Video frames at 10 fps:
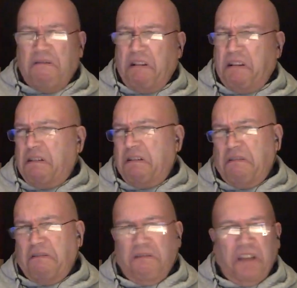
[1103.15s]

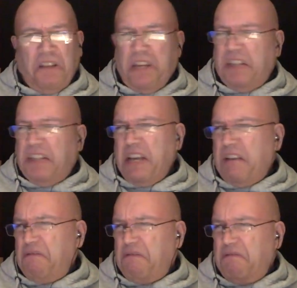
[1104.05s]
oh, they
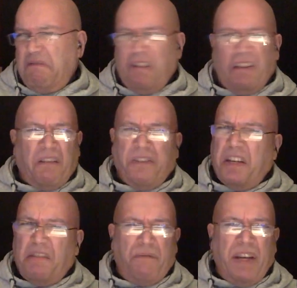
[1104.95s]
sound, oh,
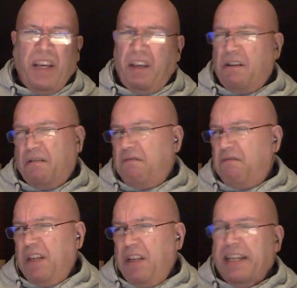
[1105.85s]
they really, you know,
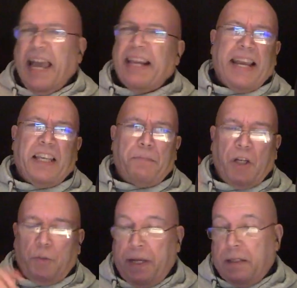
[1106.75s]
Cadac is
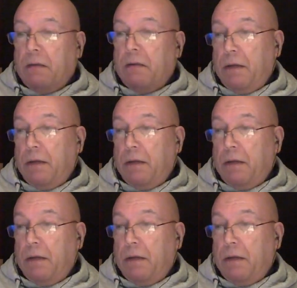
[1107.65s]
much better."